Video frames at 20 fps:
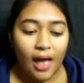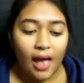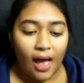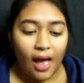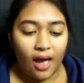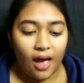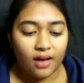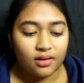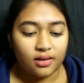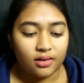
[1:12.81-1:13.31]

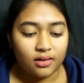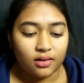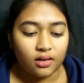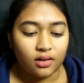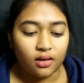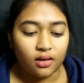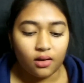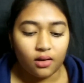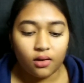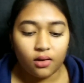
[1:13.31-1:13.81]
and
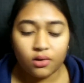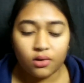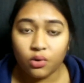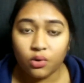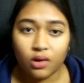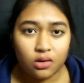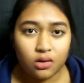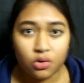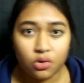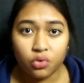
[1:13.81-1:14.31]
you
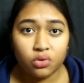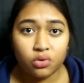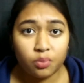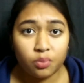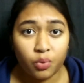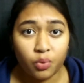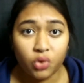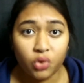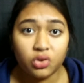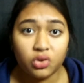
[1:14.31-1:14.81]
can use
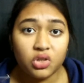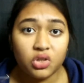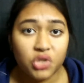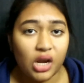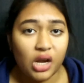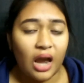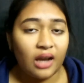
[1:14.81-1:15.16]
both the gel